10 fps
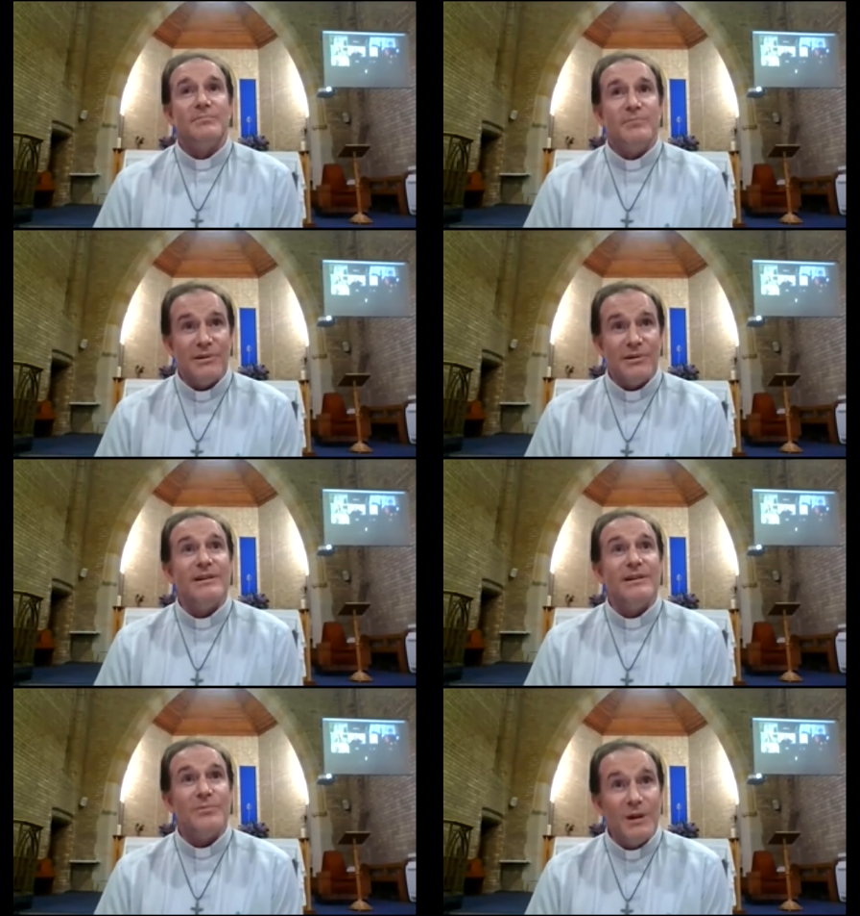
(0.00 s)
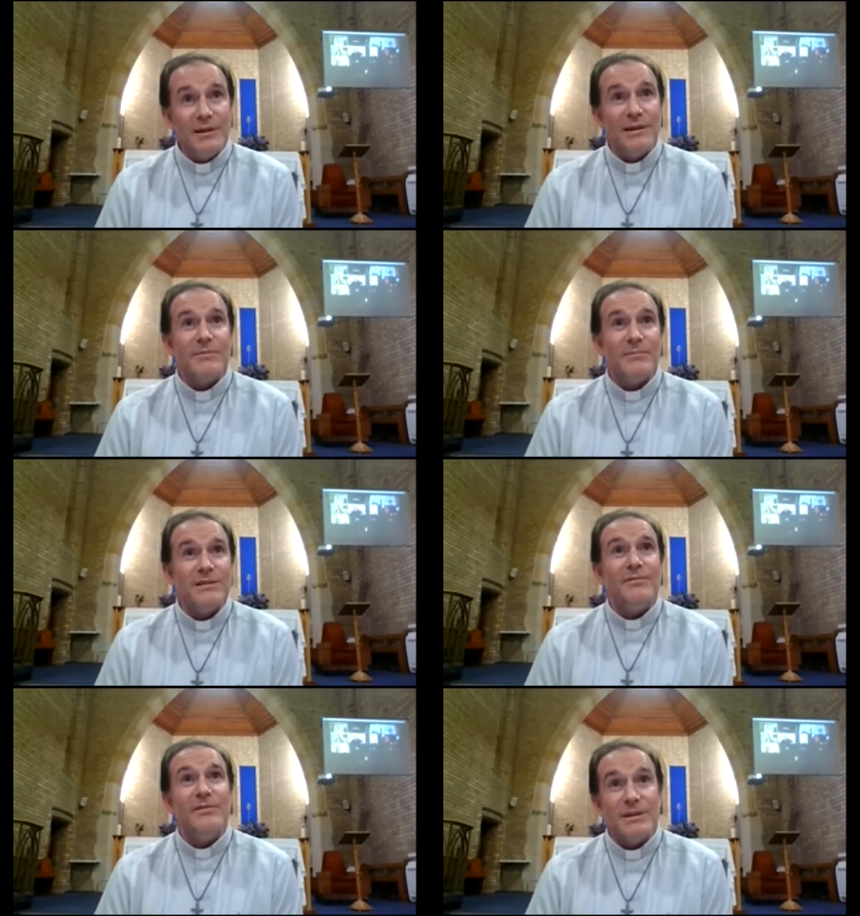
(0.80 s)
Spirit is willing, but the
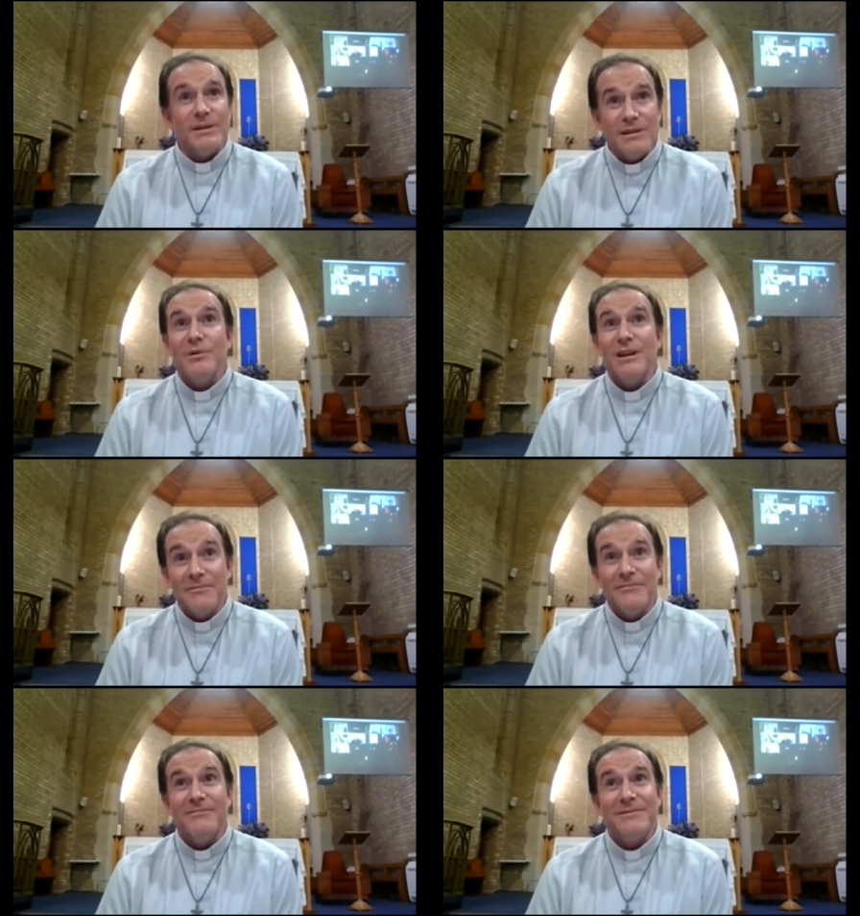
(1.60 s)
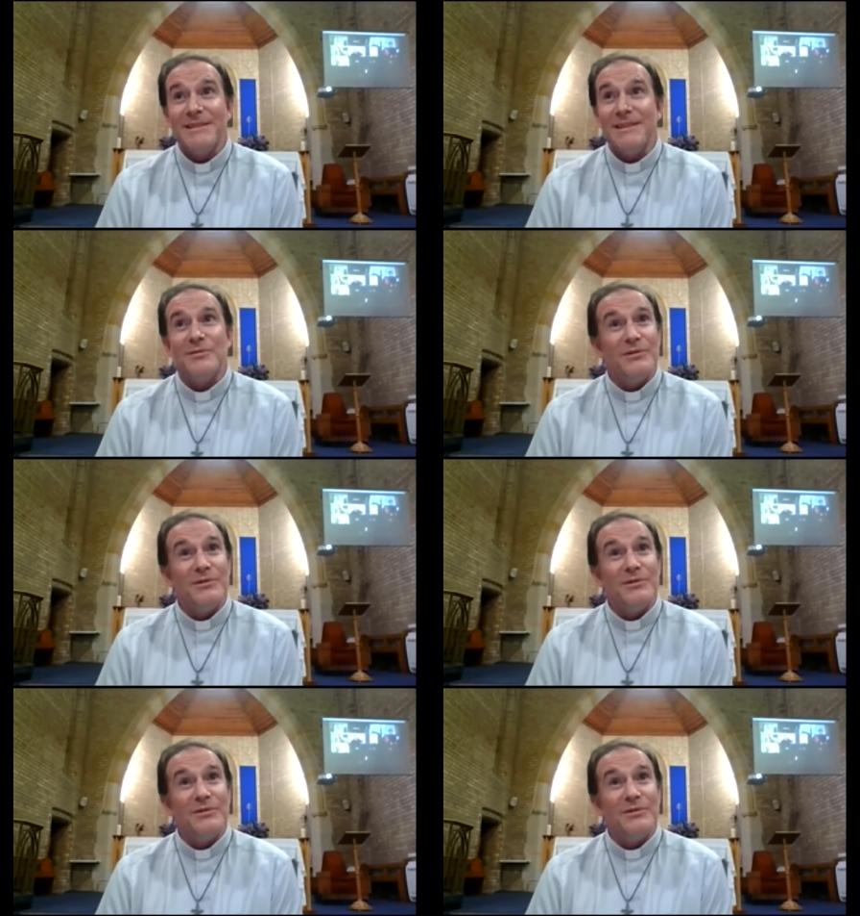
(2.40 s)
flesh is weak. What